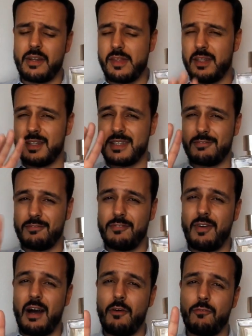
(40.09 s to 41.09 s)
I think it's
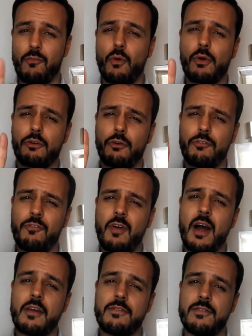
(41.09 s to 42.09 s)
four or
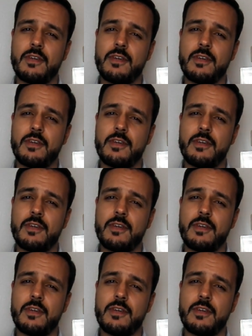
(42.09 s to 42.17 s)
five